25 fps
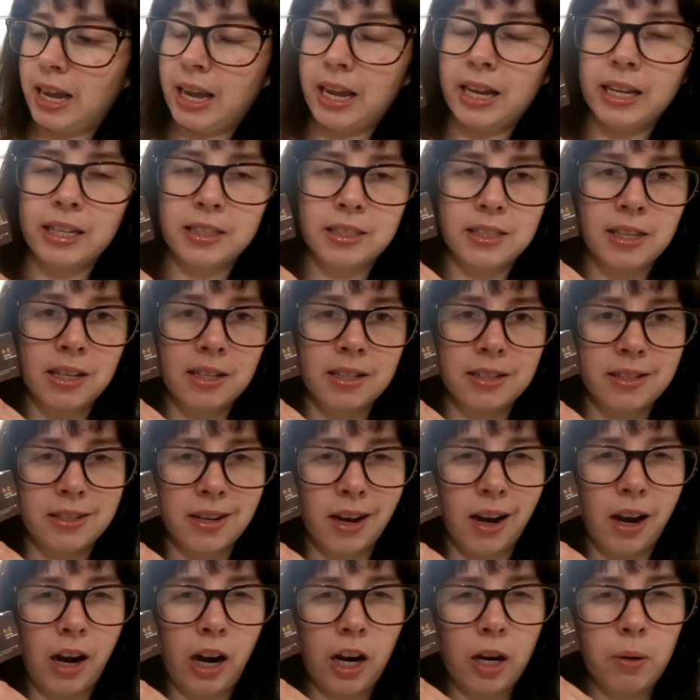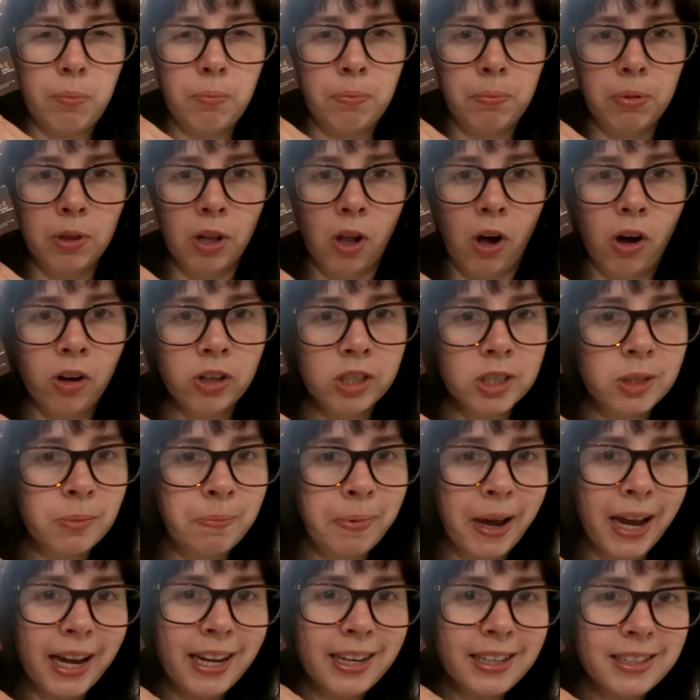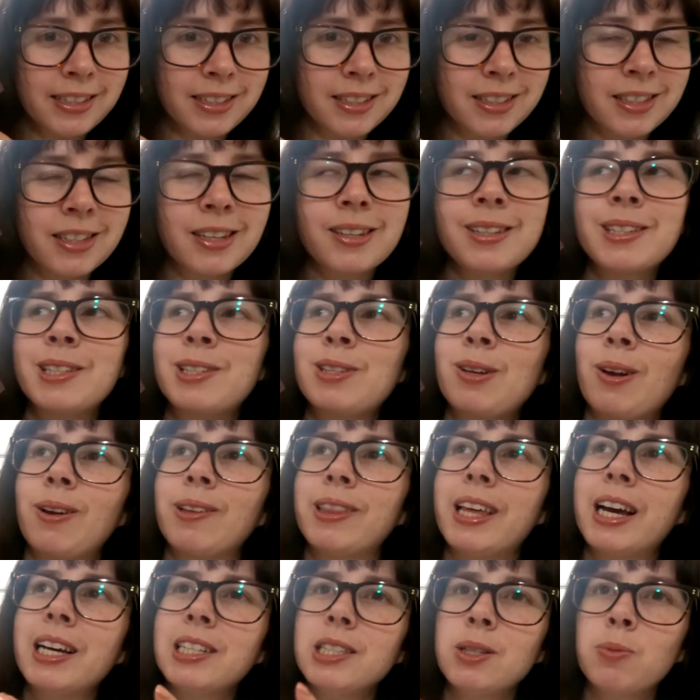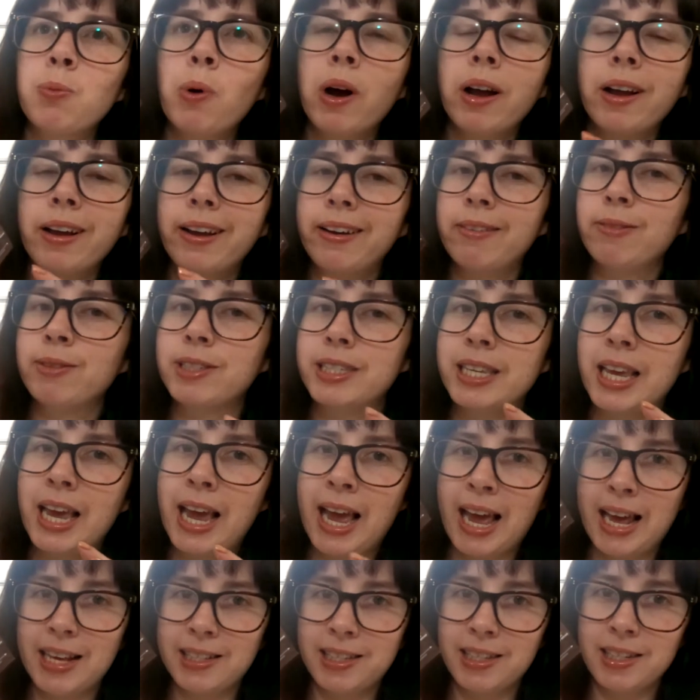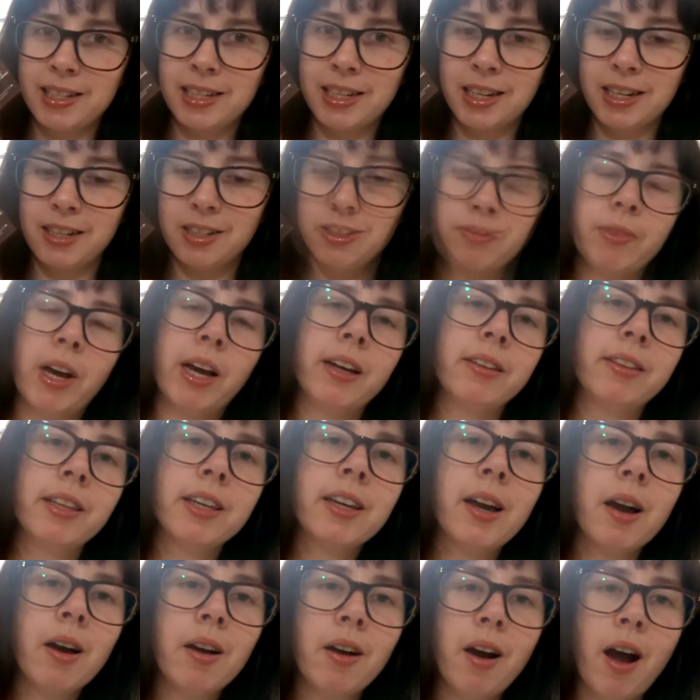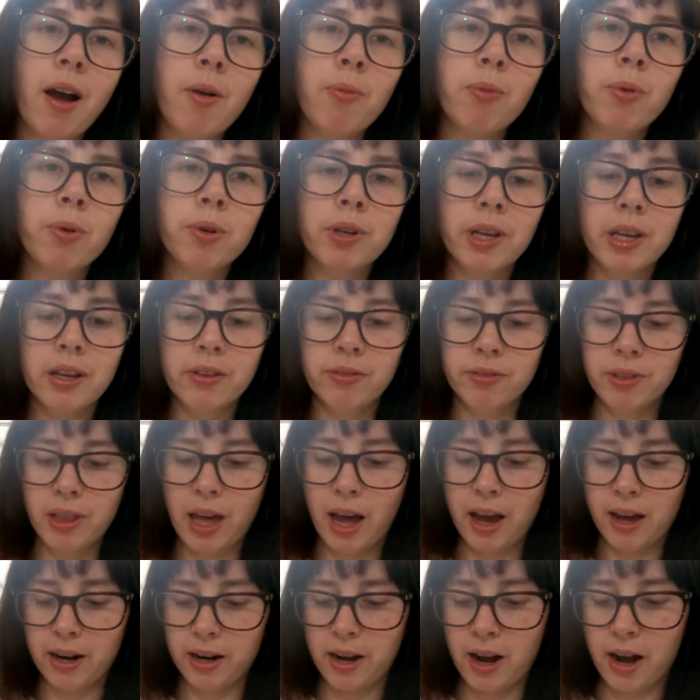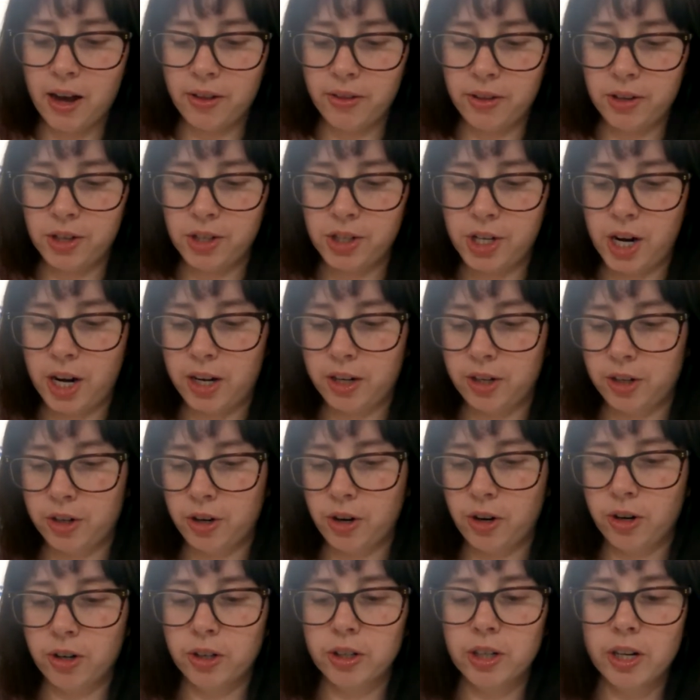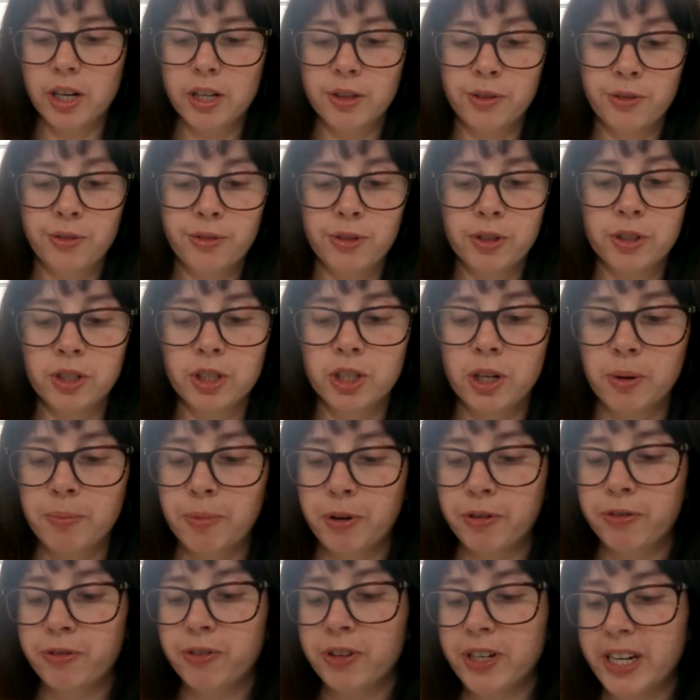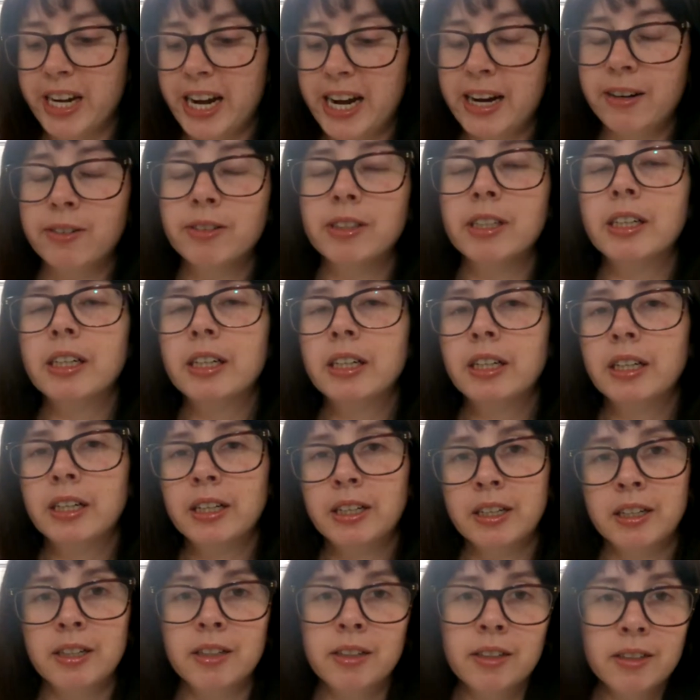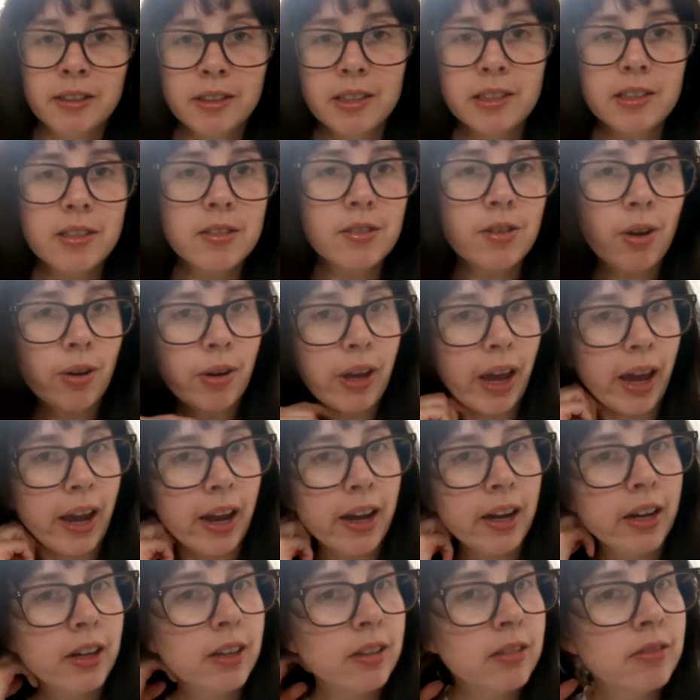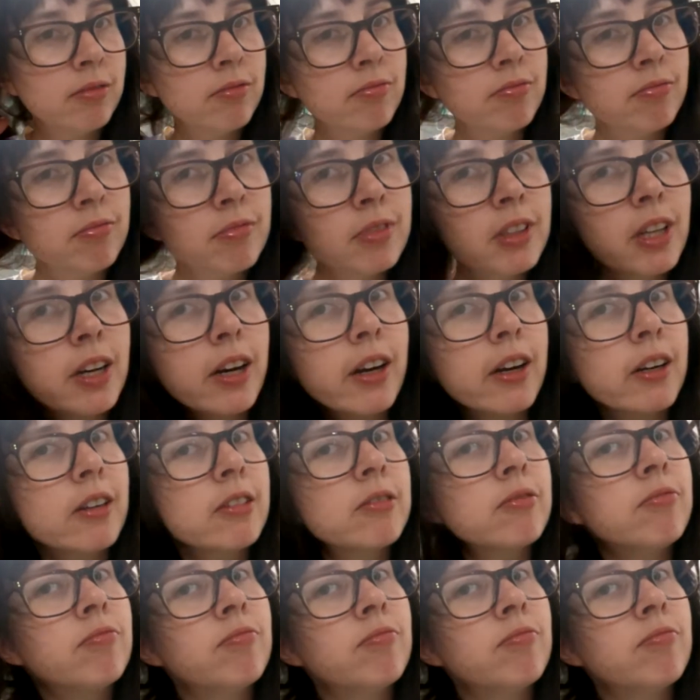it's a dark blonde base, so that's why I was hesitant. I think I will give that other shade a go in the future, but for now, this is okay, you know?